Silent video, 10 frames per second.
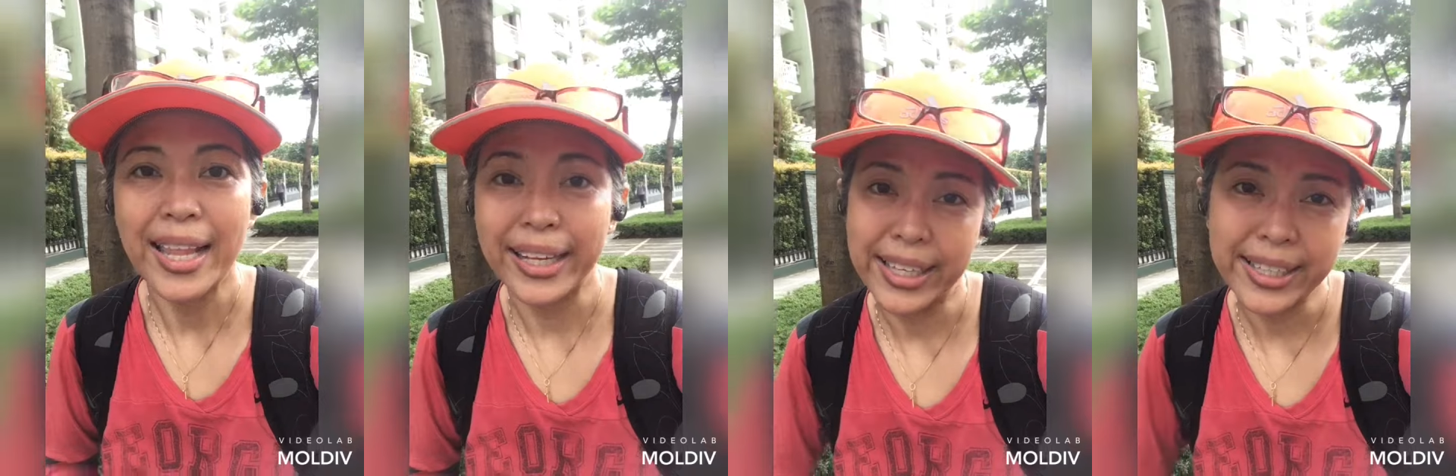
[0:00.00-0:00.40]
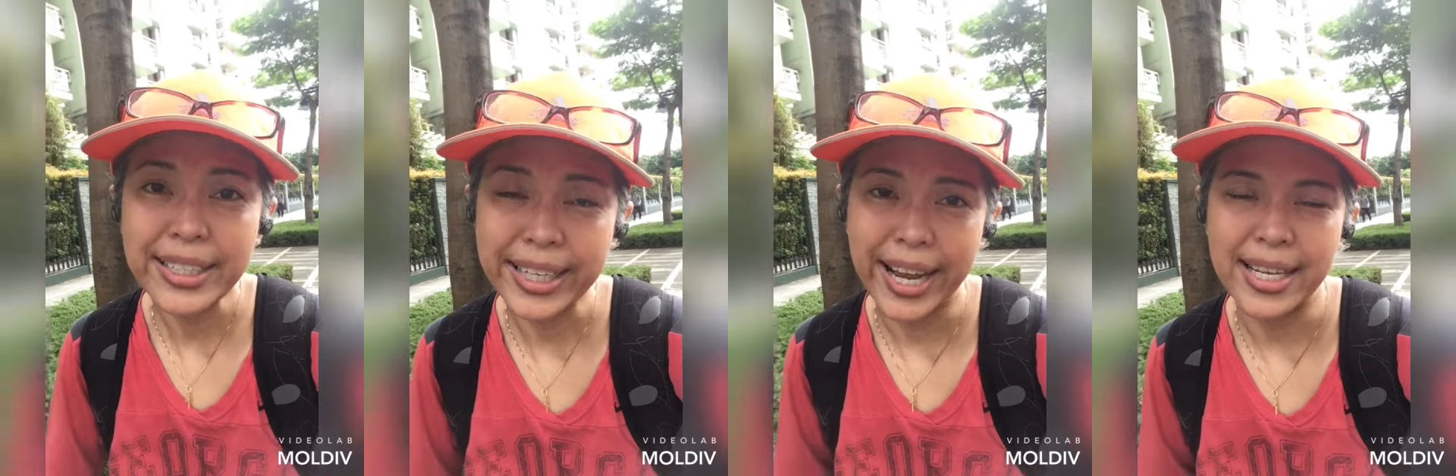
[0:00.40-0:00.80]
Like in
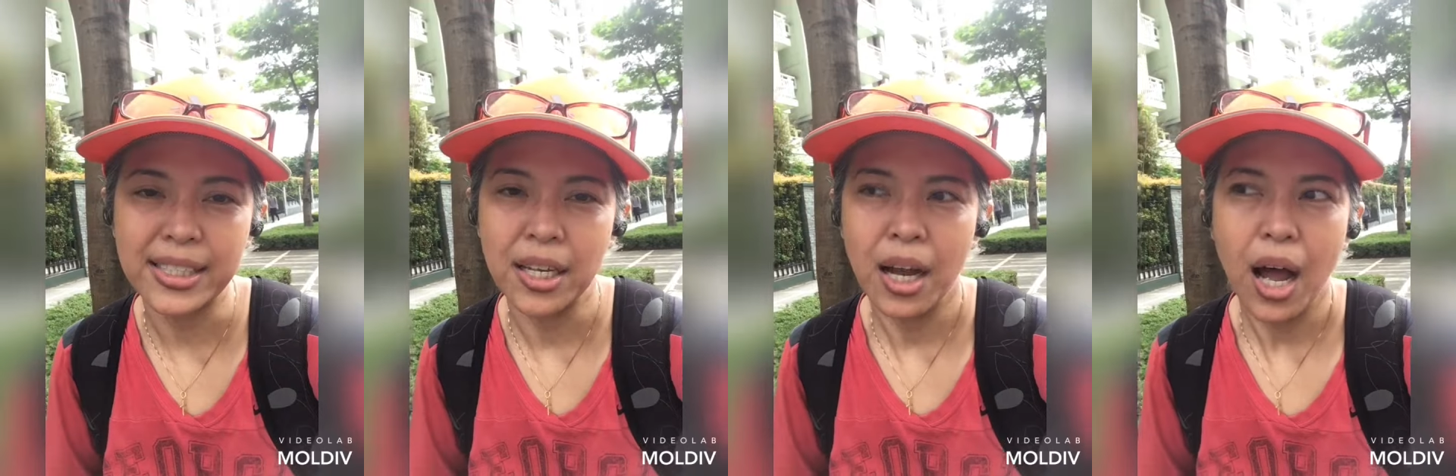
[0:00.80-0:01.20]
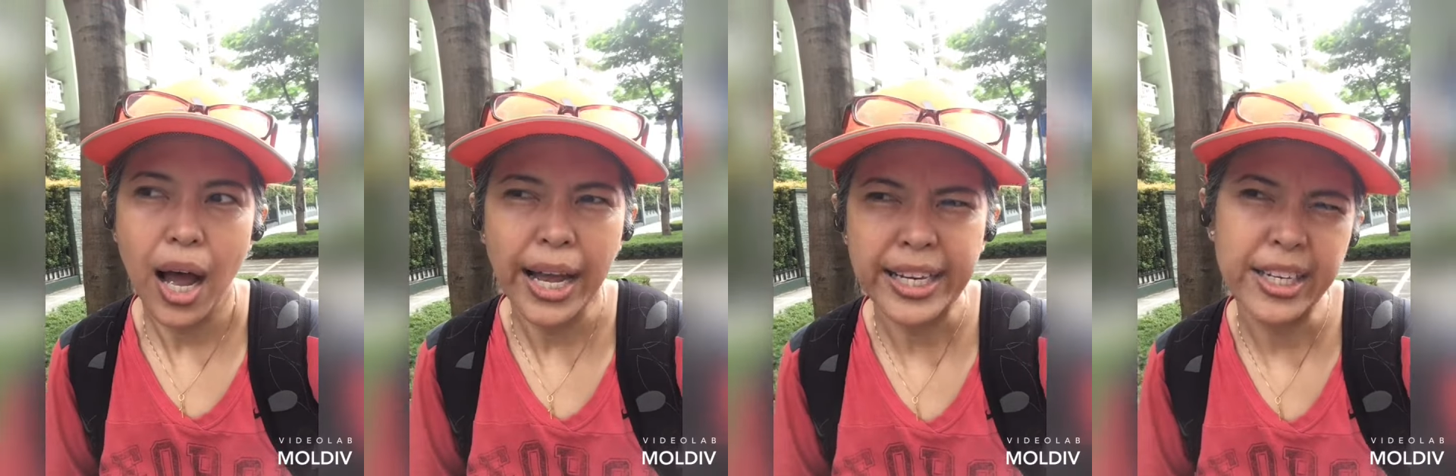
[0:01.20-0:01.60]
this case,
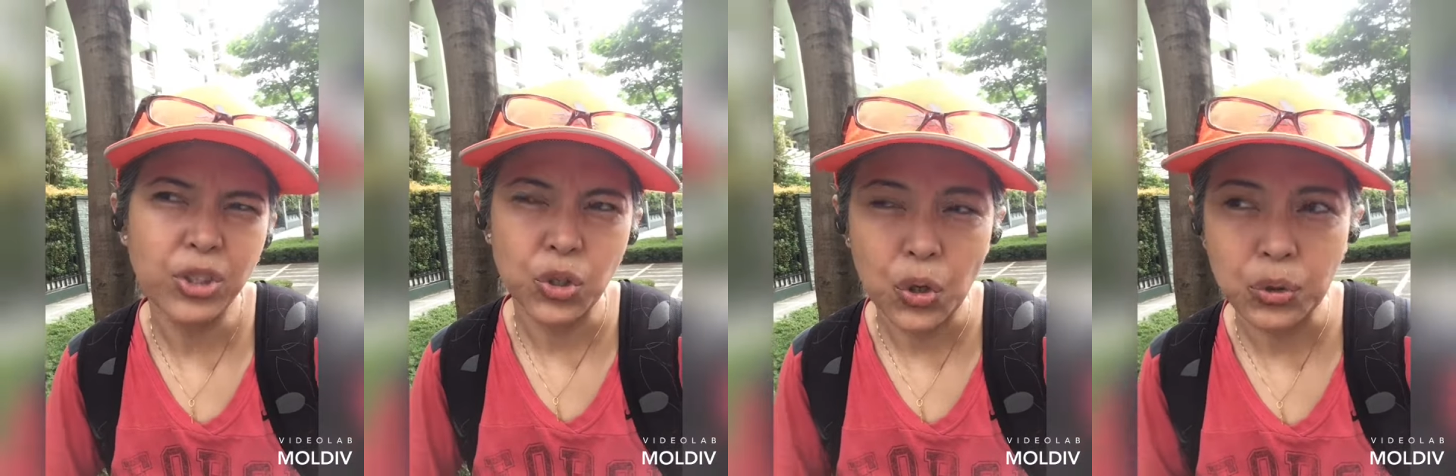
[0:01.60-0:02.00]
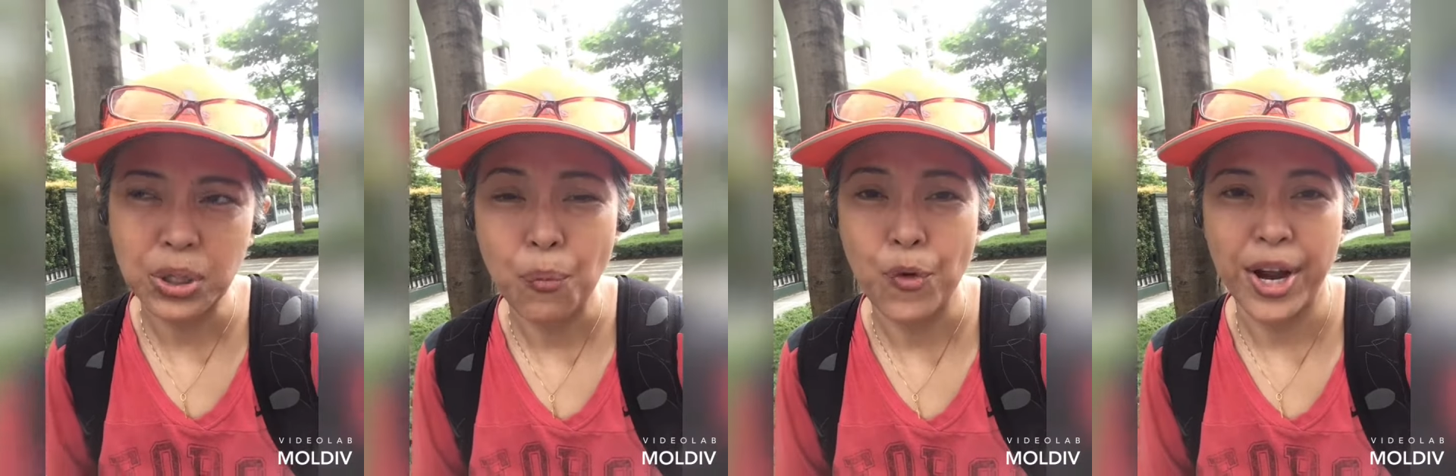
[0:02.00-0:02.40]
I needed to go
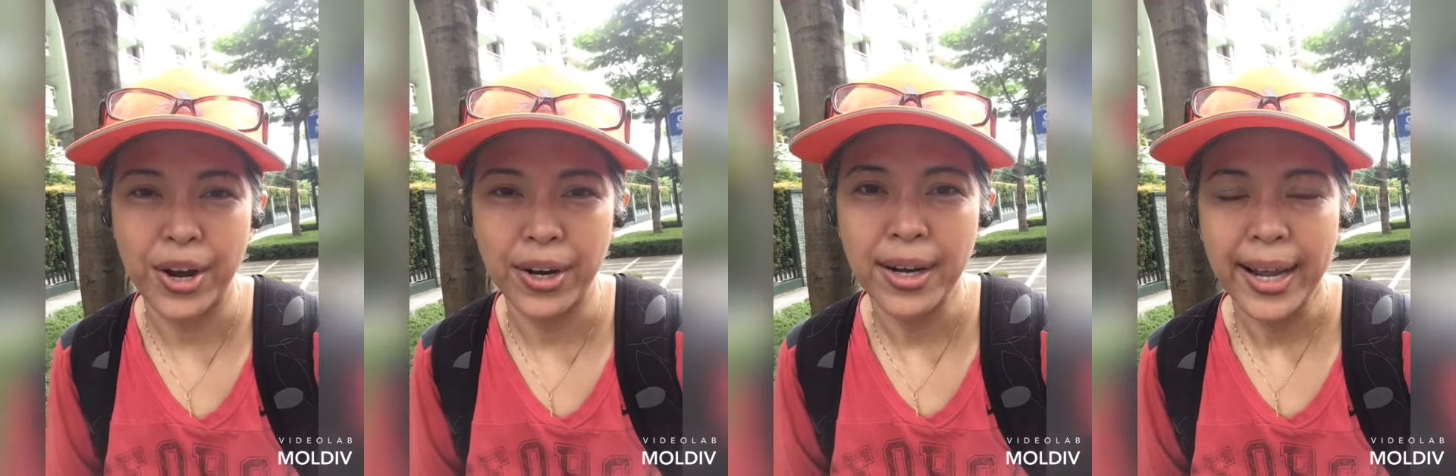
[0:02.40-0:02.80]
somewhere,